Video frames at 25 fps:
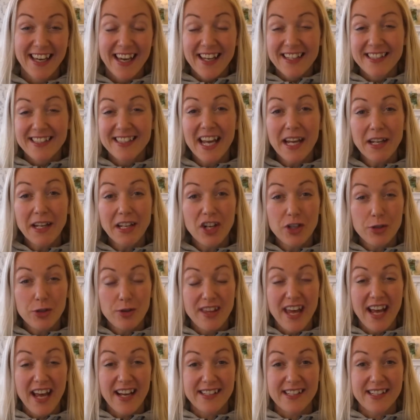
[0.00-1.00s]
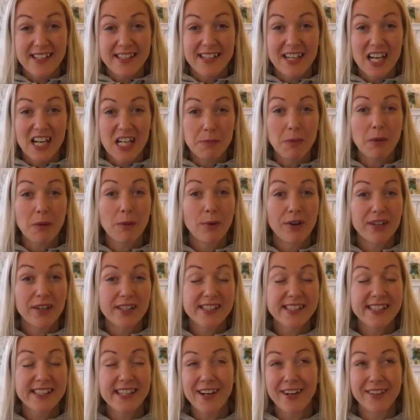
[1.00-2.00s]
Same goes with exercise. People want to
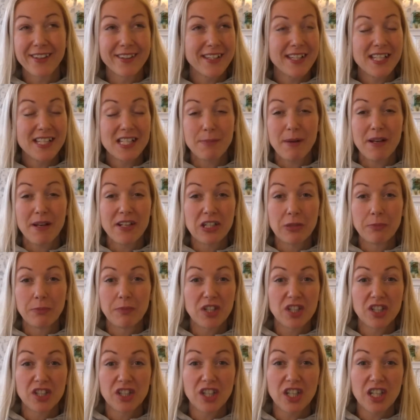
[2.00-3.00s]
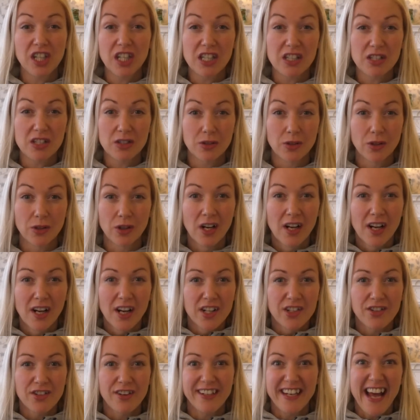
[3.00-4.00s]
sit on these special machines or
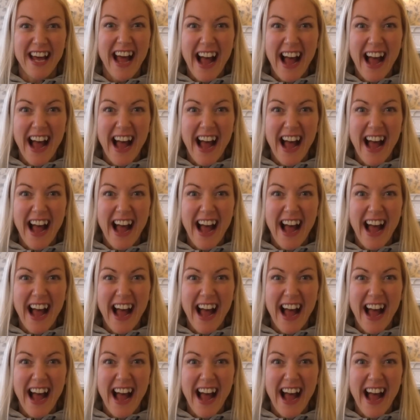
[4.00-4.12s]
try and